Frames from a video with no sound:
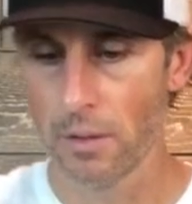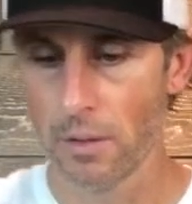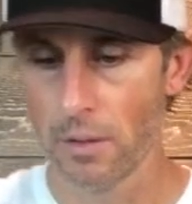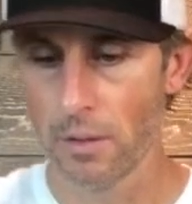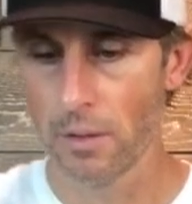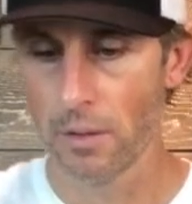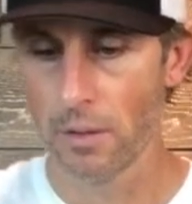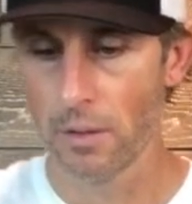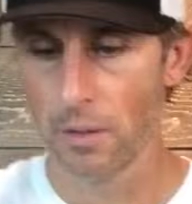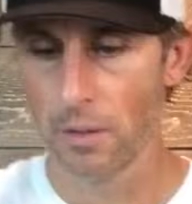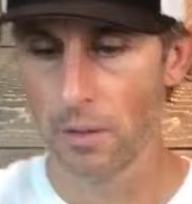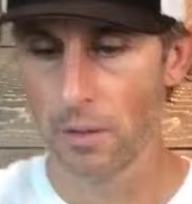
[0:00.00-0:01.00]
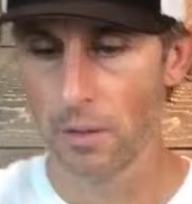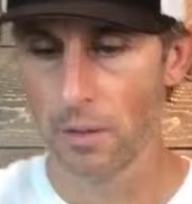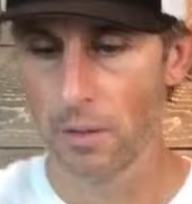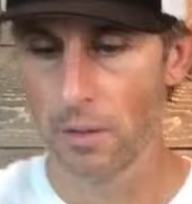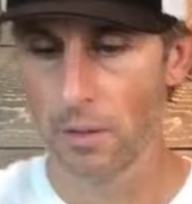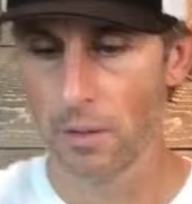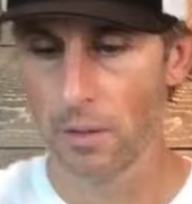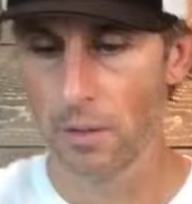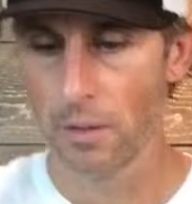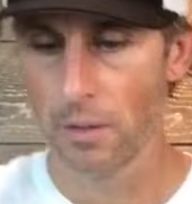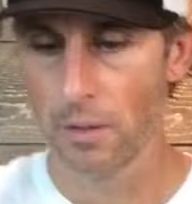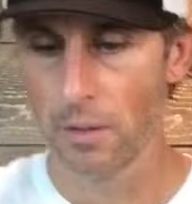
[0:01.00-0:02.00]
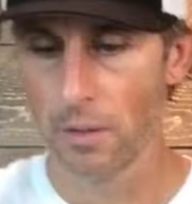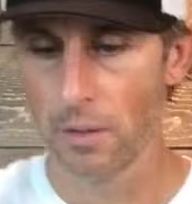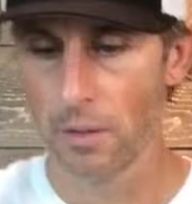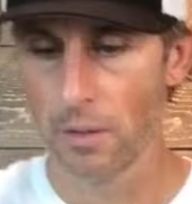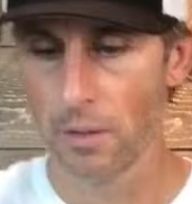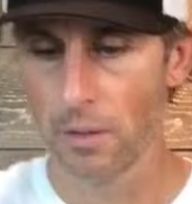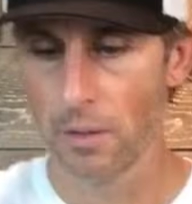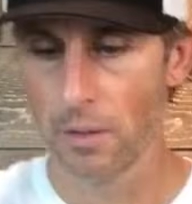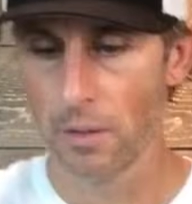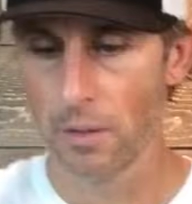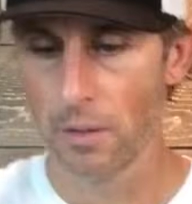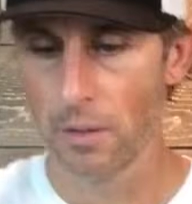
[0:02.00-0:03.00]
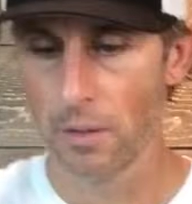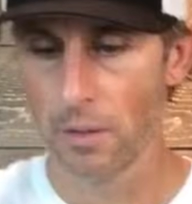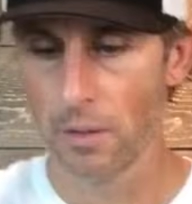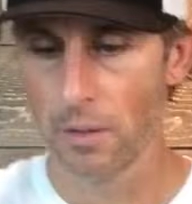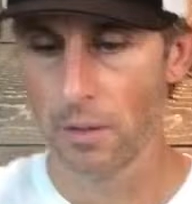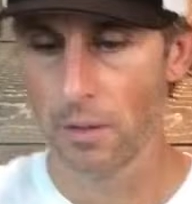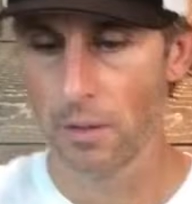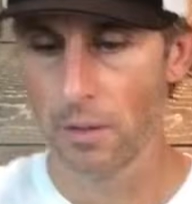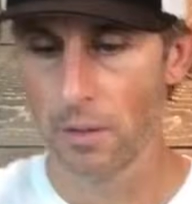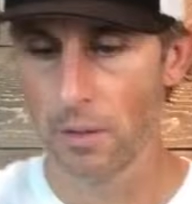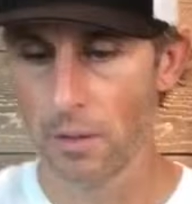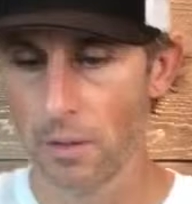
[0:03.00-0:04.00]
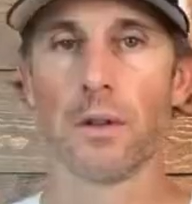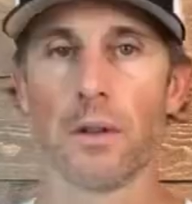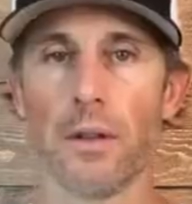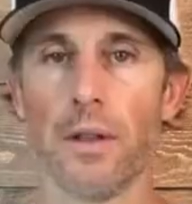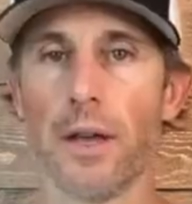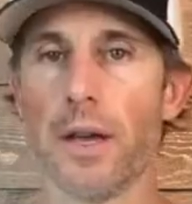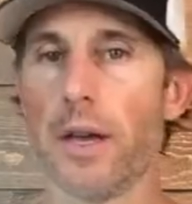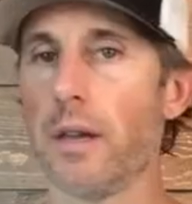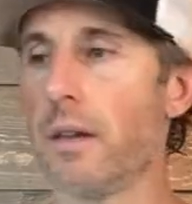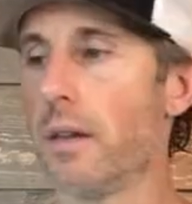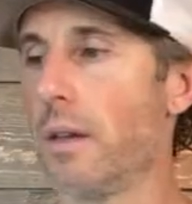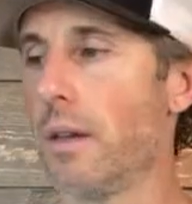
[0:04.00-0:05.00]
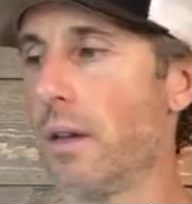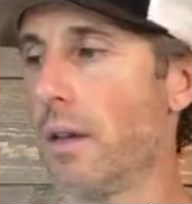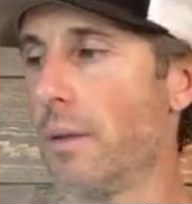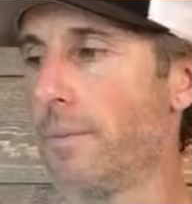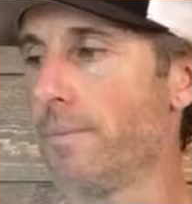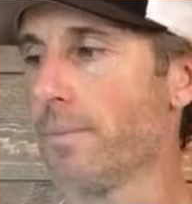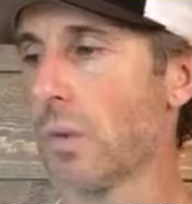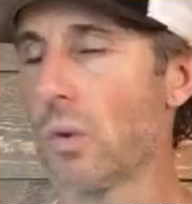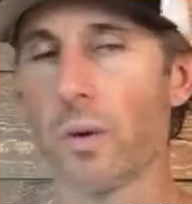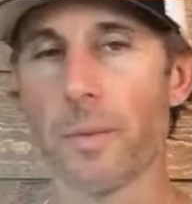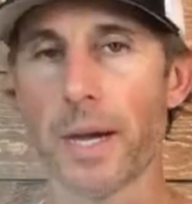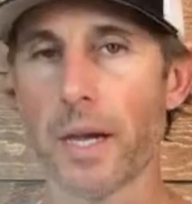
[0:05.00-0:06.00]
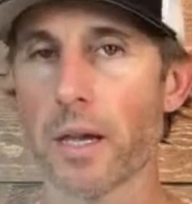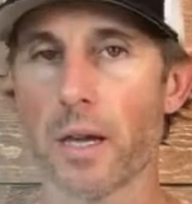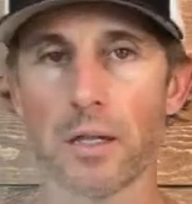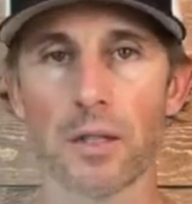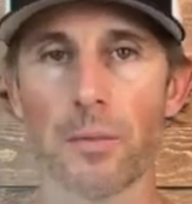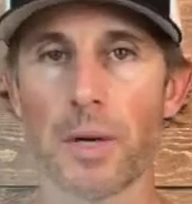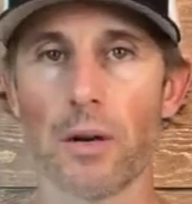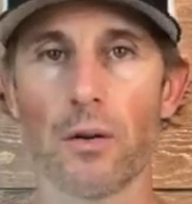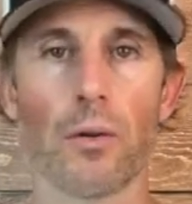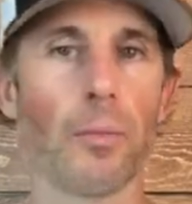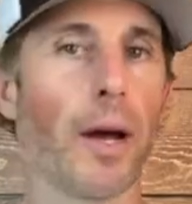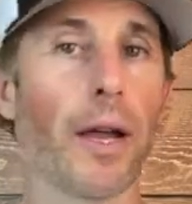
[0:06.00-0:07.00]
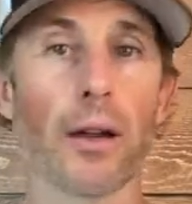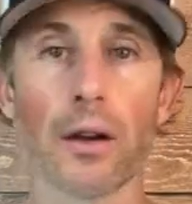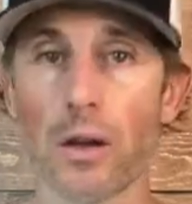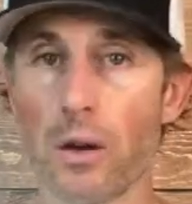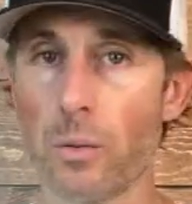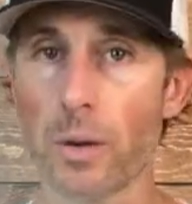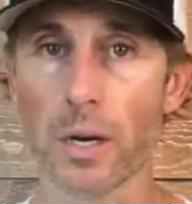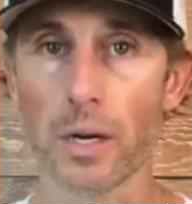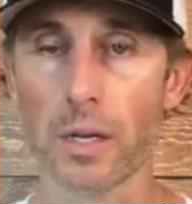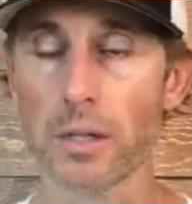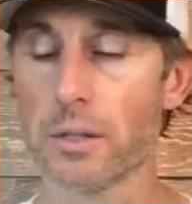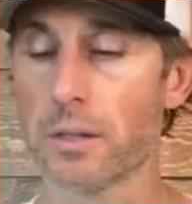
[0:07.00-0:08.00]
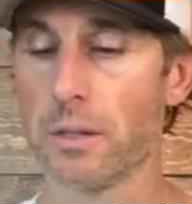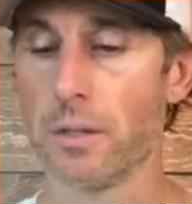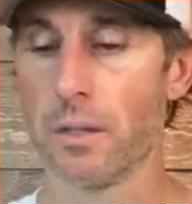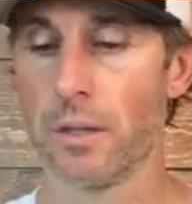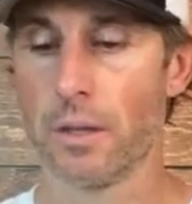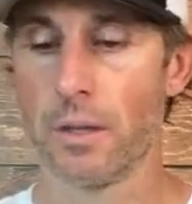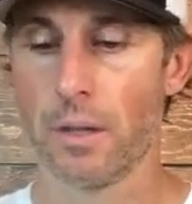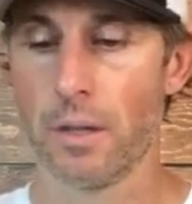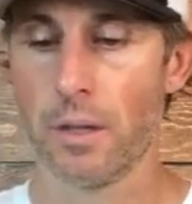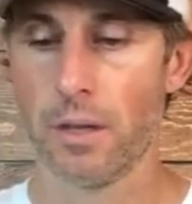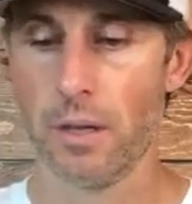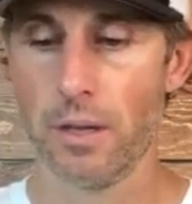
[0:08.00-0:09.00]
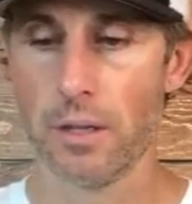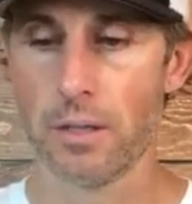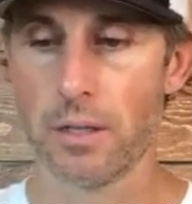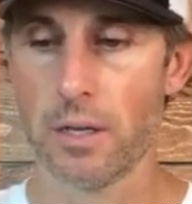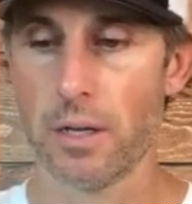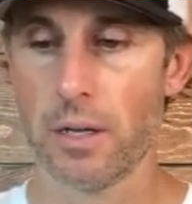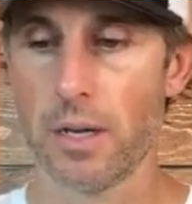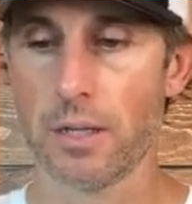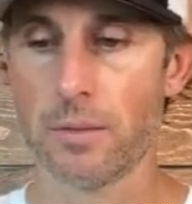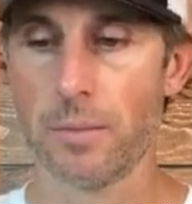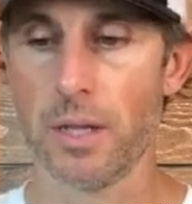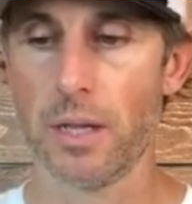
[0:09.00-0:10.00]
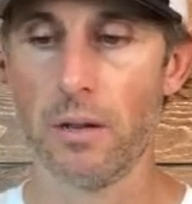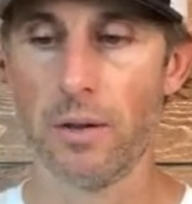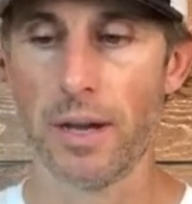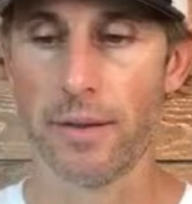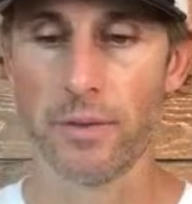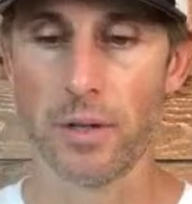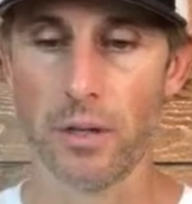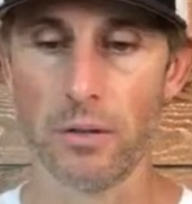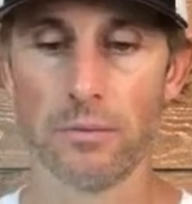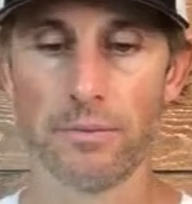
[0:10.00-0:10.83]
want to get hammered at work, don't ever feel peer pressured that, or by a customer or by your coworkers. It's not something that you have to do.